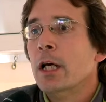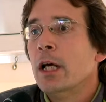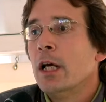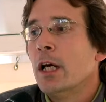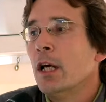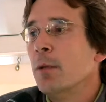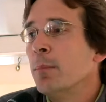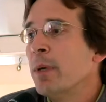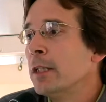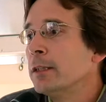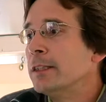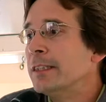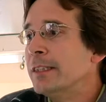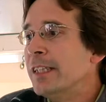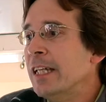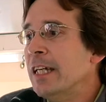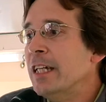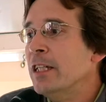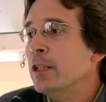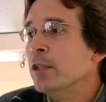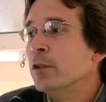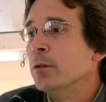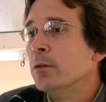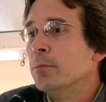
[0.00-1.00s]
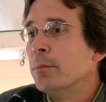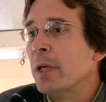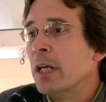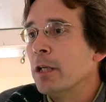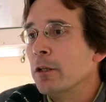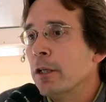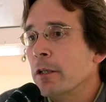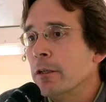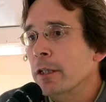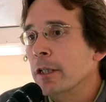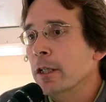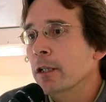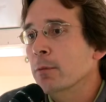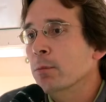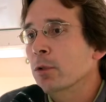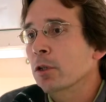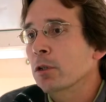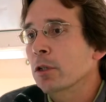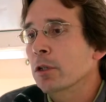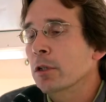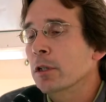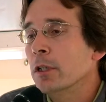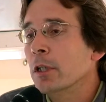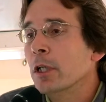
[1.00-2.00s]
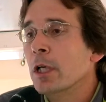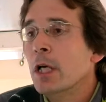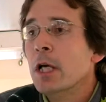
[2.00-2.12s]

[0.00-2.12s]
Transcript: about data about our neighborhood.